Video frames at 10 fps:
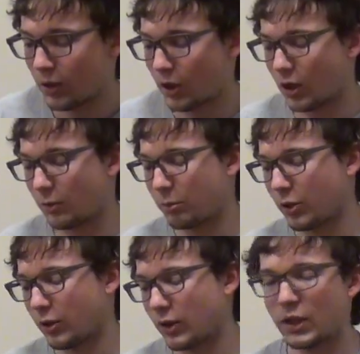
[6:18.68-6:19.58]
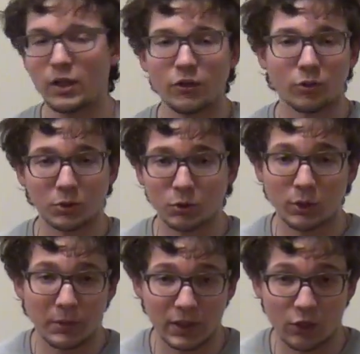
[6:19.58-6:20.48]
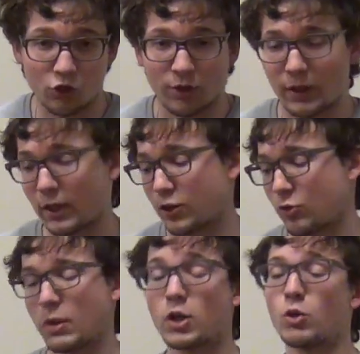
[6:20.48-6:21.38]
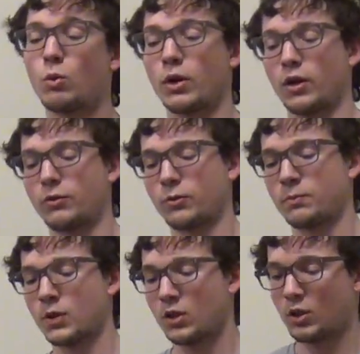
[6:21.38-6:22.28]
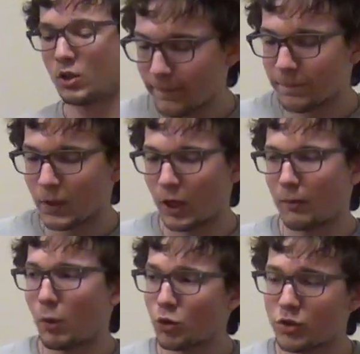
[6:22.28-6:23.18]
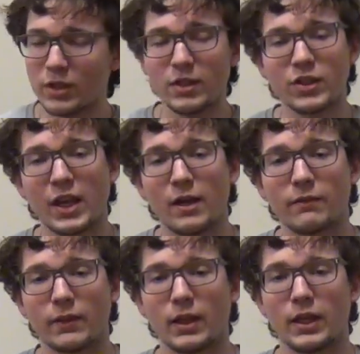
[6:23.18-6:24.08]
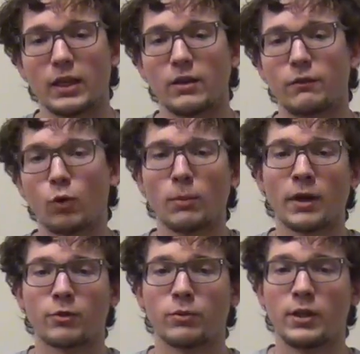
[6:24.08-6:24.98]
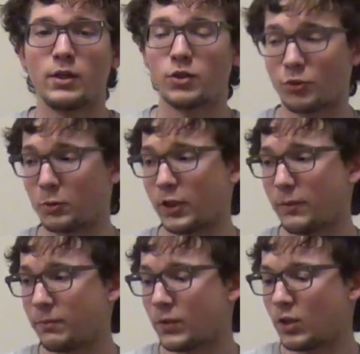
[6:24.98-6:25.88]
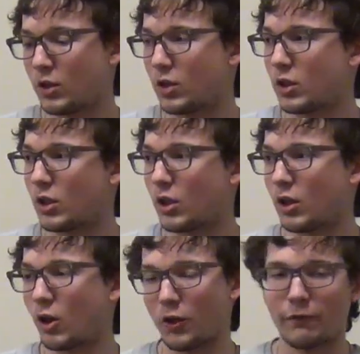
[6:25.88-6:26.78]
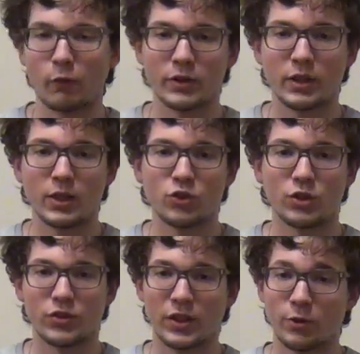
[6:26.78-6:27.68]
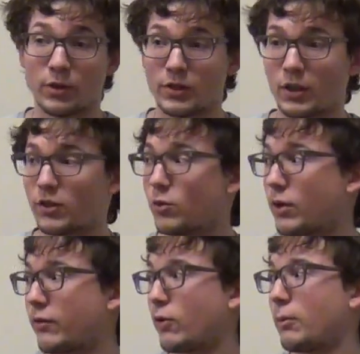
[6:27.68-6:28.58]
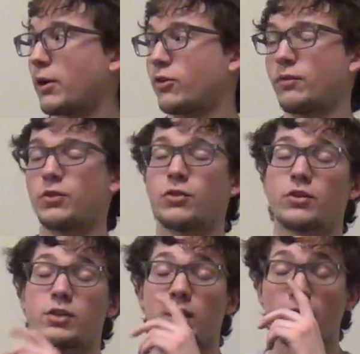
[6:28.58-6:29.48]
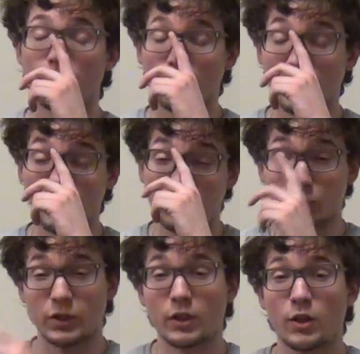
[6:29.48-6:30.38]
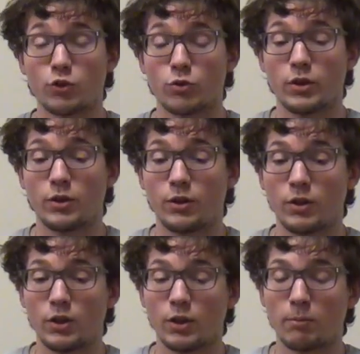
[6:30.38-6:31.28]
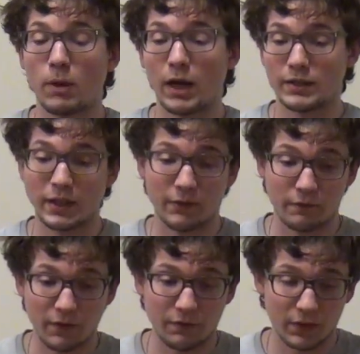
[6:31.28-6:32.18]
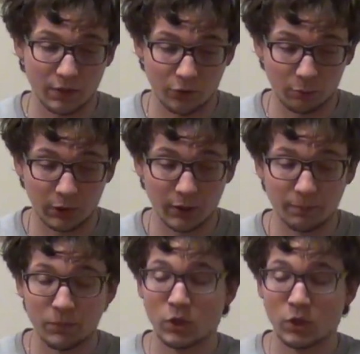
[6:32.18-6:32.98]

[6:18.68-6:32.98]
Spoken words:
But it is a little limitation that I should make you aware of. Most of these have a 4x3 display. On the 14-inch, it's either a 1024 by 768 or a 1400 by 1050 display.